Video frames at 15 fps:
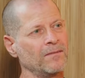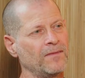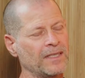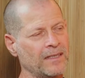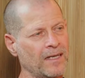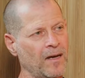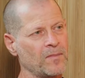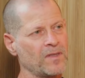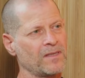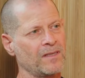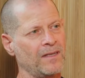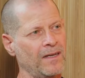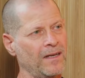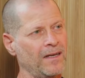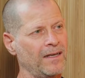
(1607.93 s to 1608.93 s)
that comes
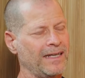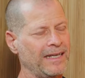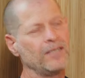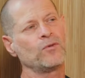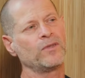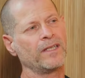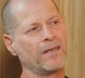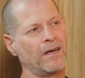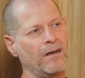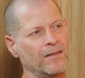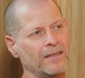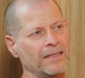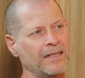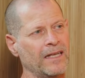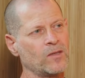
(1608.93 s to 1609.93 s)
uh, into the
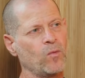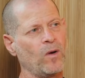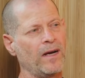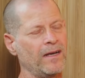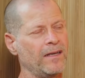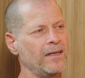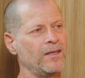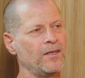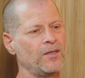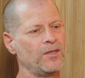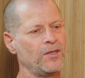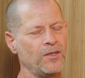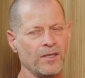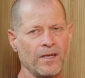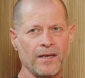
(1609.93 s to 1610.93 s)
card, and that's why
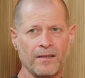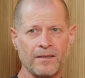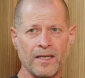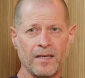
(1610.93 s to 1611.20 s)
uh,